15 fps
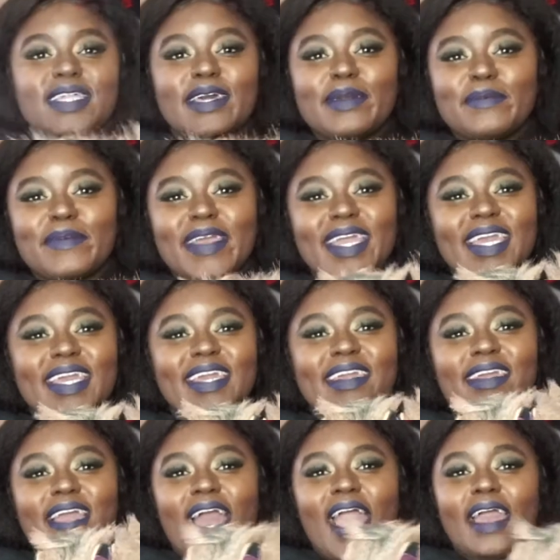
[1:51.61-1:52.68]
them right
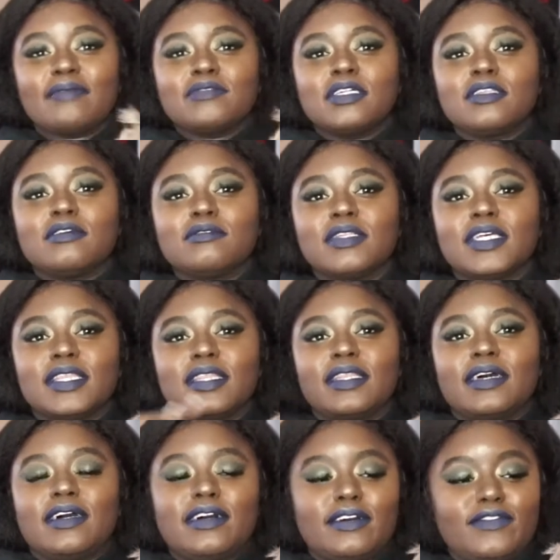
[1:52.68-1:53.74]
here. I absolutely
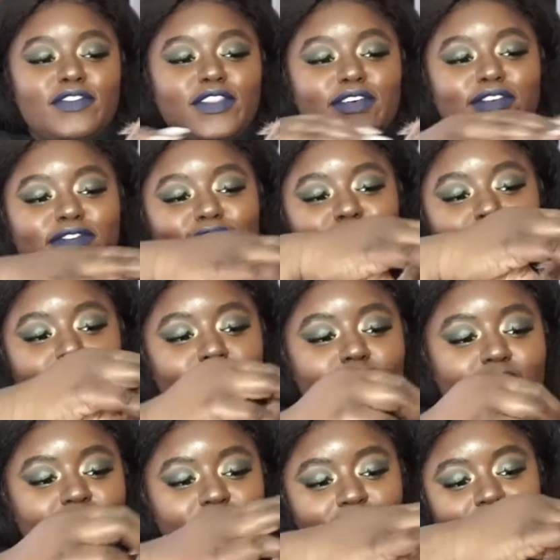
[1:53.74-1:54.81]
love the fur
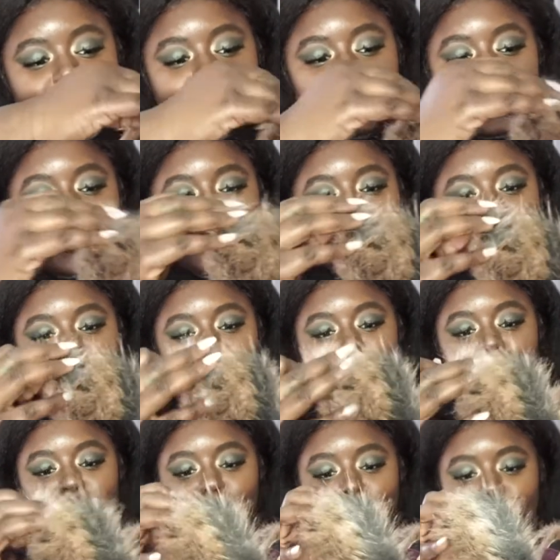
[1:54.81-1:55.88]
on these. It is
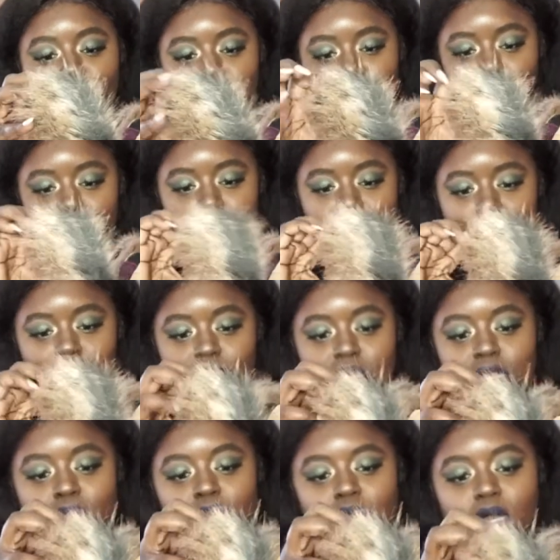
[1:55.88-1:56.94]
removable.
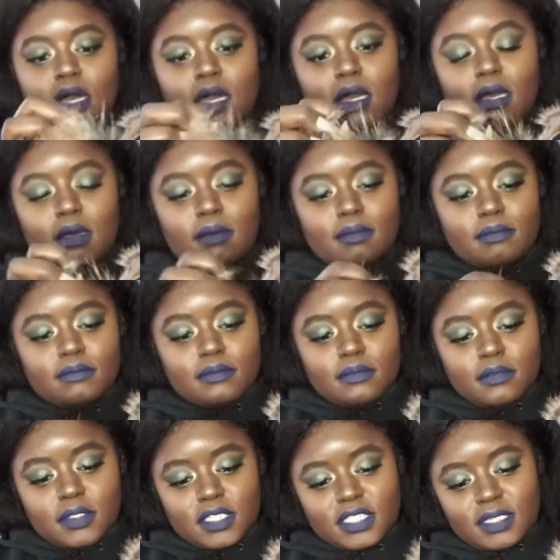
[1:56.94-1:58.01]

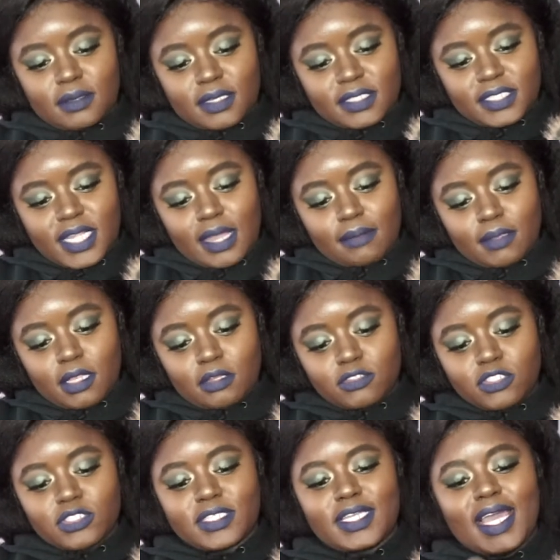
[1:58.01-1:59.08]
Is it a snap
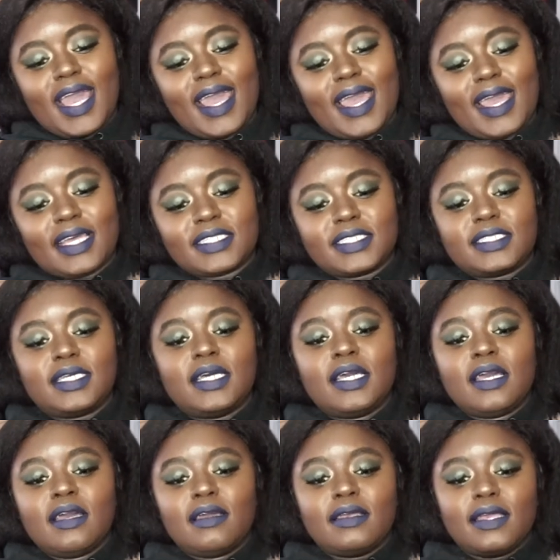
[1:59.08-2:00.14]
closure? Yes.
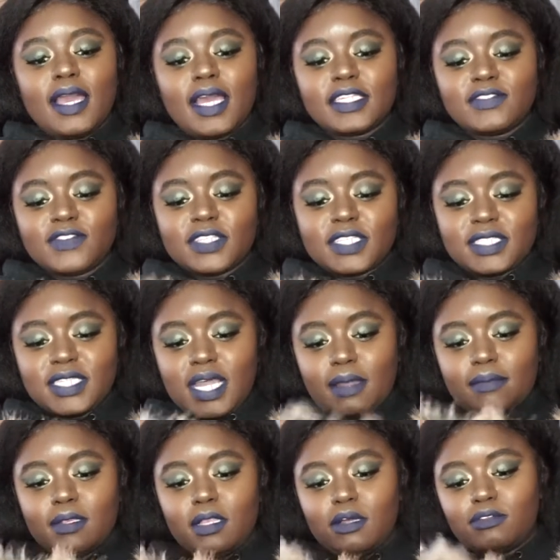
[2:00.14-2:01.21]
Yes for the
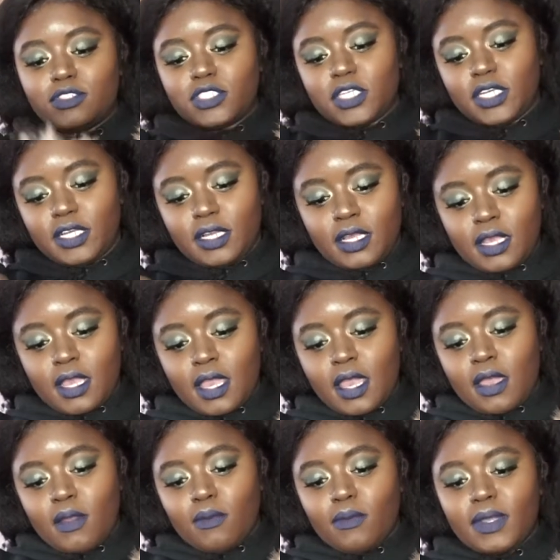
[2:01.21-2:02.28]
snap closure.
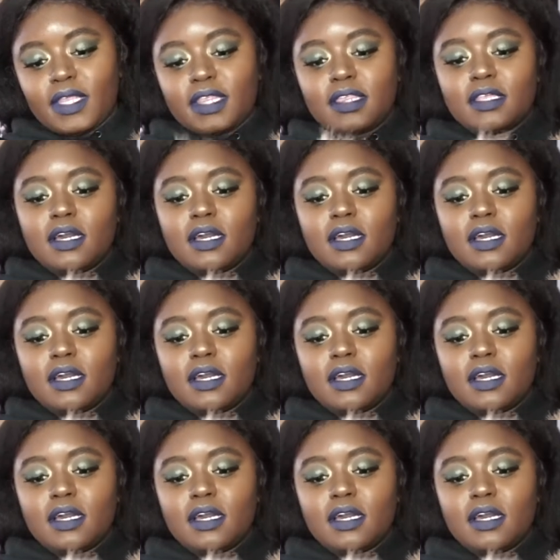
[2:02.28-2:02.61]
With